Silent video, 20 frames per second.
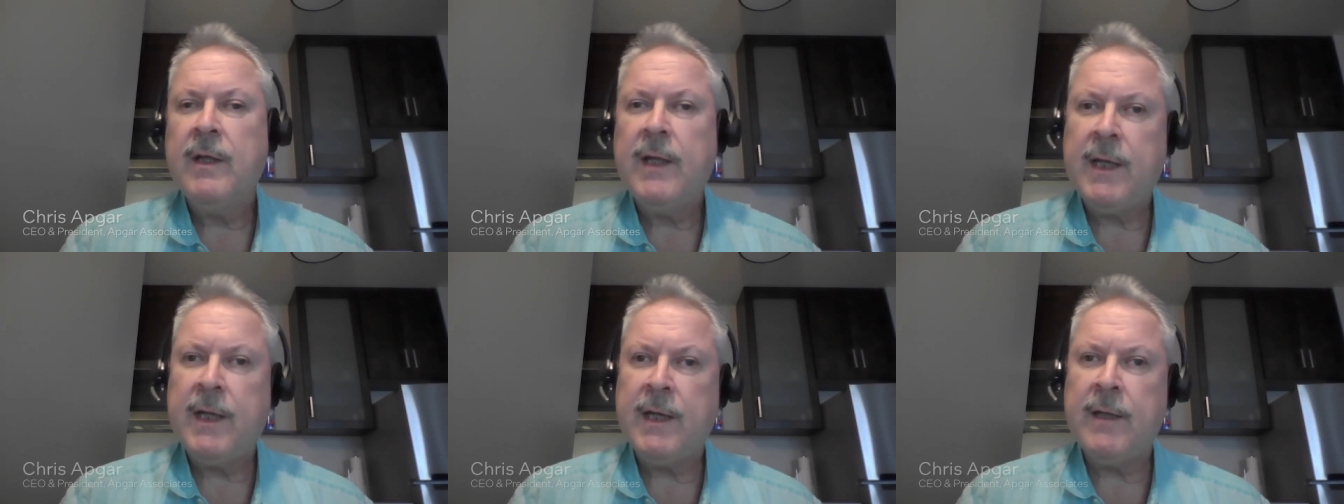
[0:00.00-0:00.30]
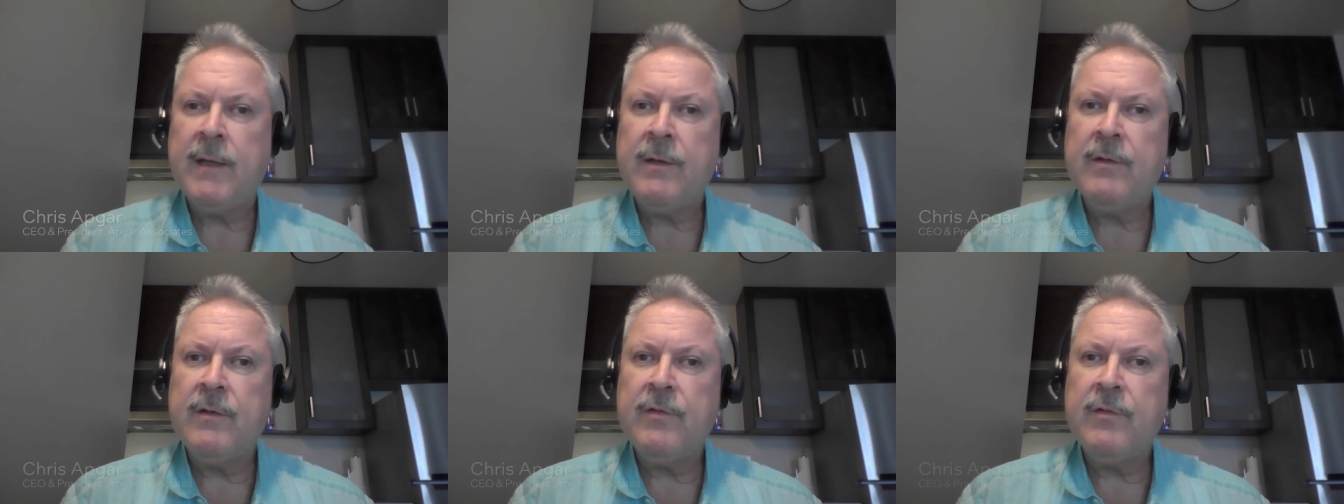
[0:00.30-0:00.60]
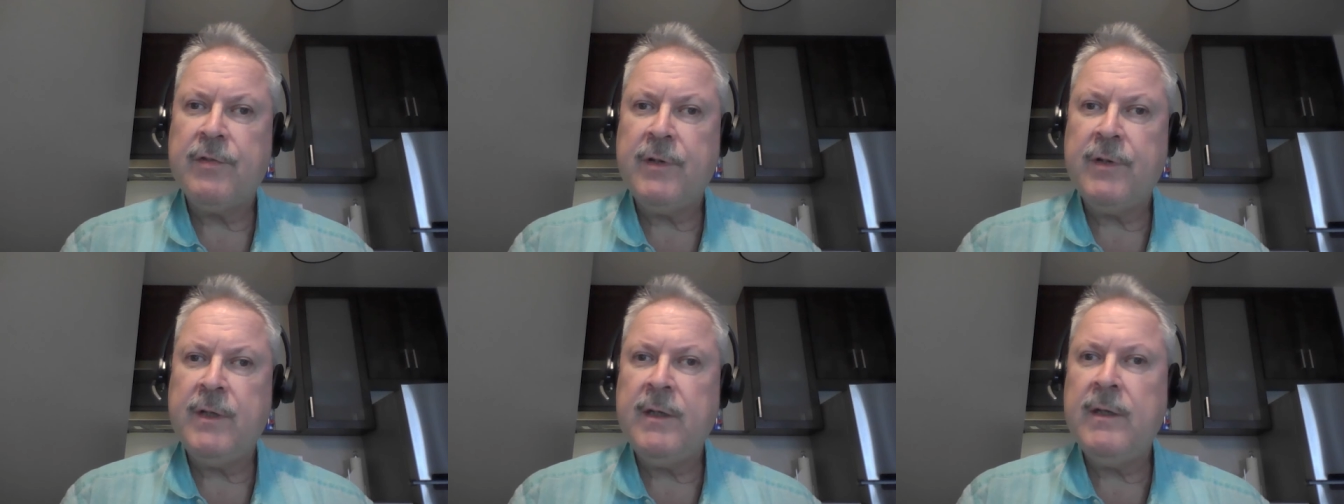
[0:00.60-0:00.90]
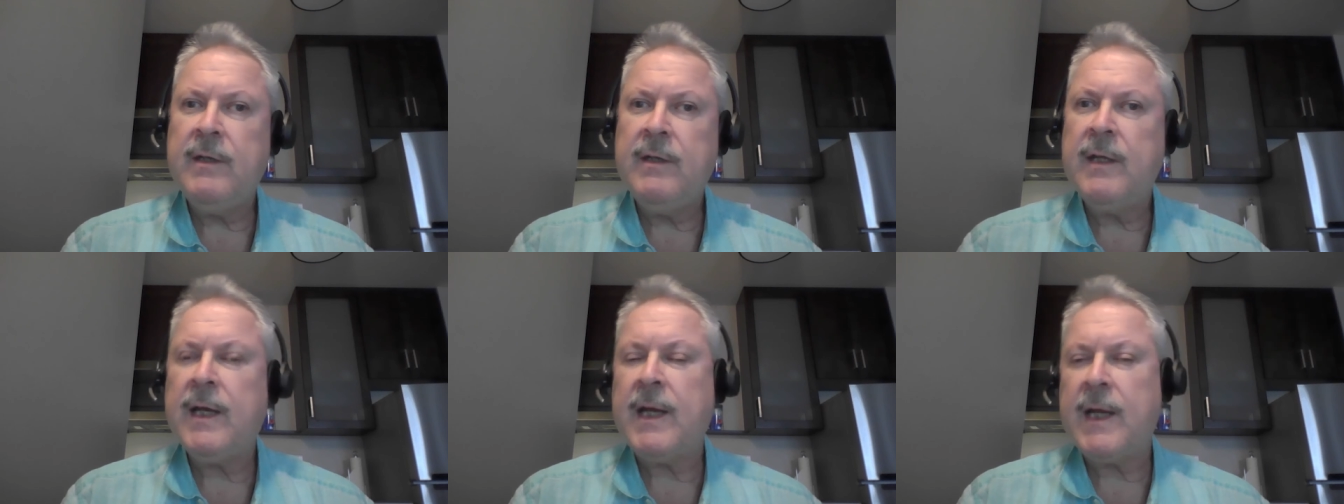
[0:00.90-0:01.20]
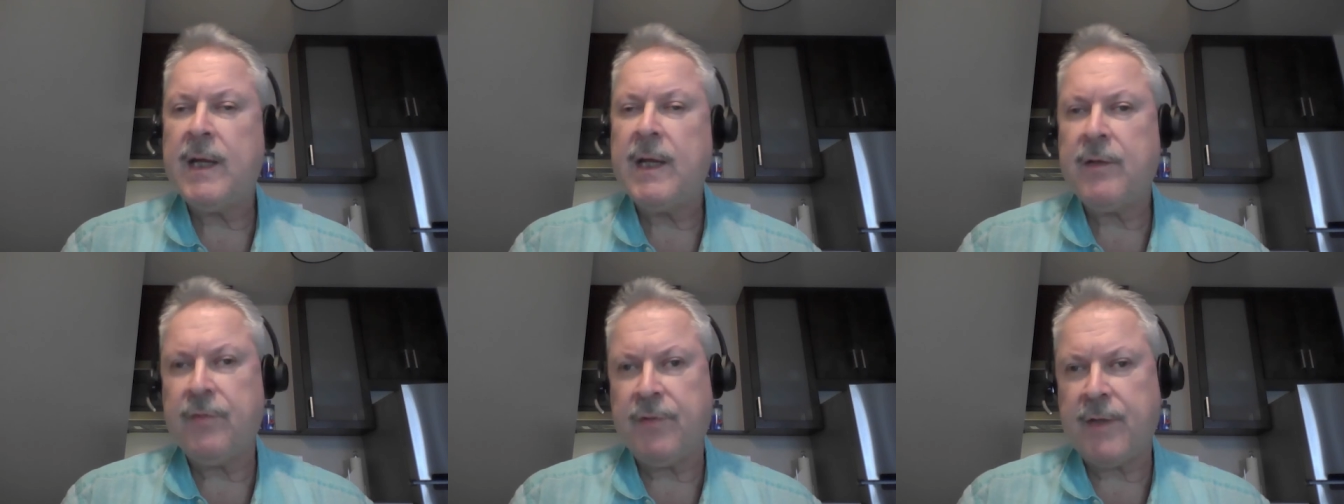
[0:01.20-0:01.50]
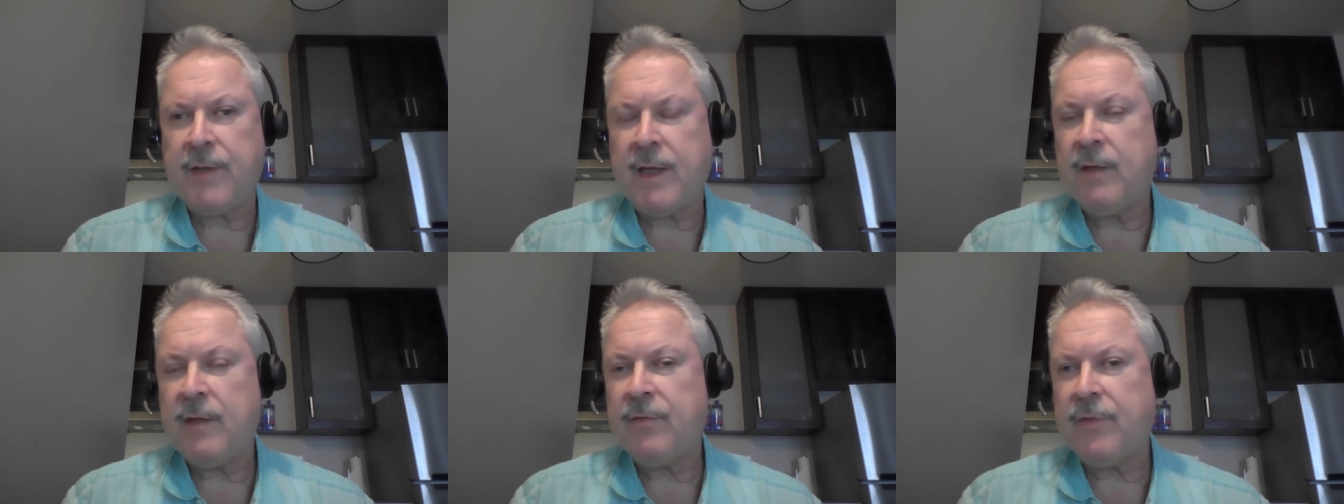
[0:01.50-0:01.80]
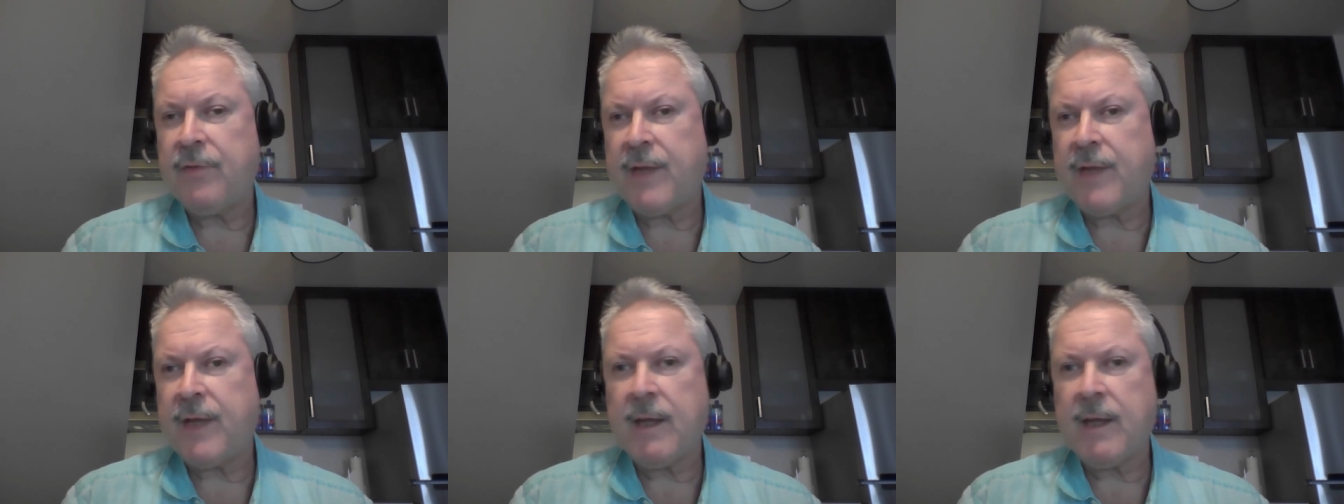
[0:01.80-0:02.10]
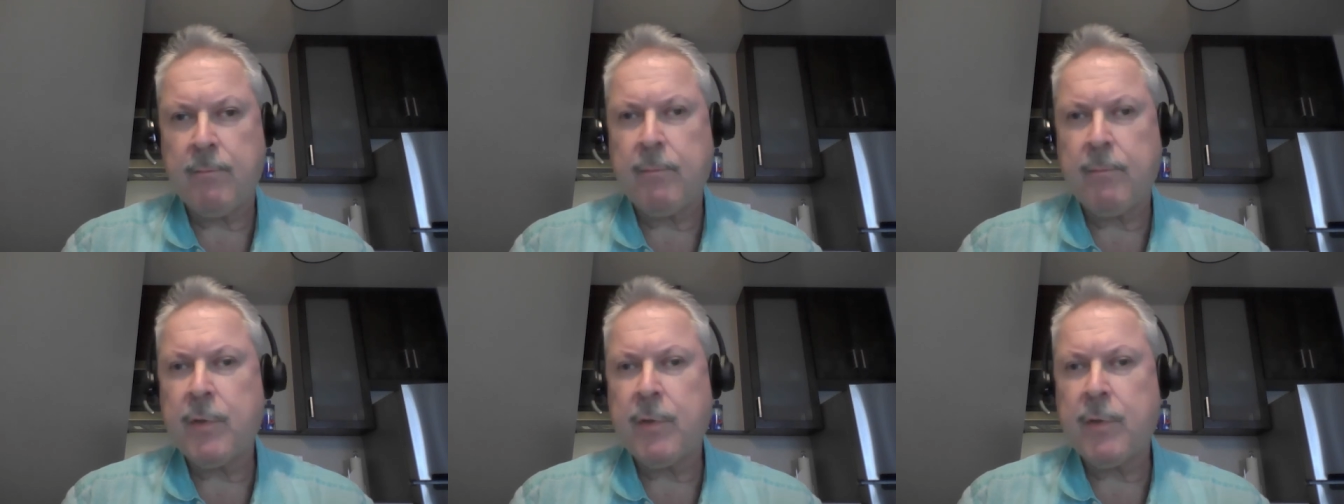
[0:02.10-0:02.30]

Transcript: And she acts as that